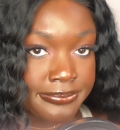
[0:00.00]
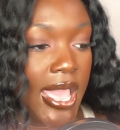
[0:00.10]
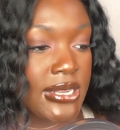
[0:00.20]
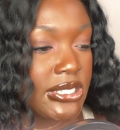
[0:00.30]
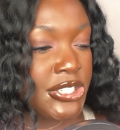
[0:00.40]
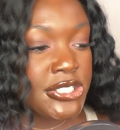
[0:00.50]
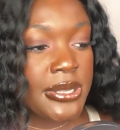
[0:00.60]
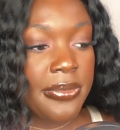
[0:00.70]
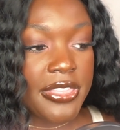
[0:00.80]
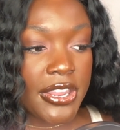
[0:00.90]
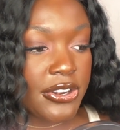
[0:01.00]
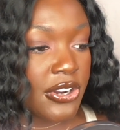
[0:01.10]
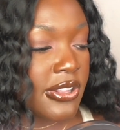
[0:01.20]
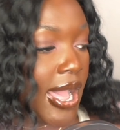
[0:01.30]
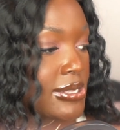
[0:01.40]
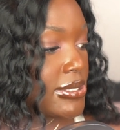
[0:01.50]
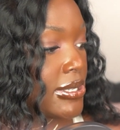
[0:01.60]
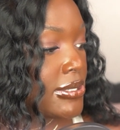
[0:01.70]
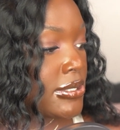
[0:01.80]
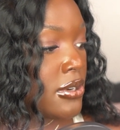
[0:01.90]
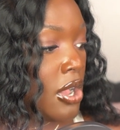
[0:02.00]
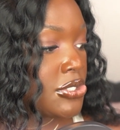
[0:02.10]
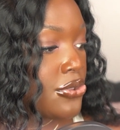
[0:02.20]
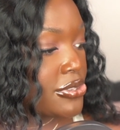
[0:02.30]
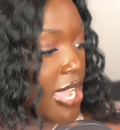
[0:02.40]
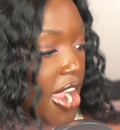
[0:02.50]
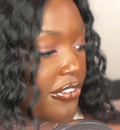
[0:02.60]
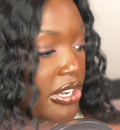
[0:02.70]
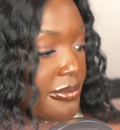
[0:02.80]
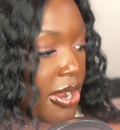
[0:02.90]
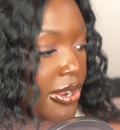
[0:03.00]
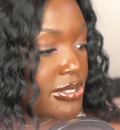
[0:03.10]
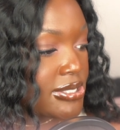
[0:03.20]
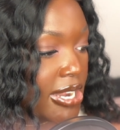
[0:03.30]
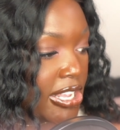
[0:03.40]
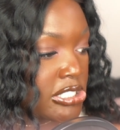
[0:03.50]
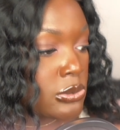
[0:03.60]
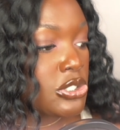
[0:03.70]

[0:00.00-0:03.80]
And I took some theater classes and also this African American studies,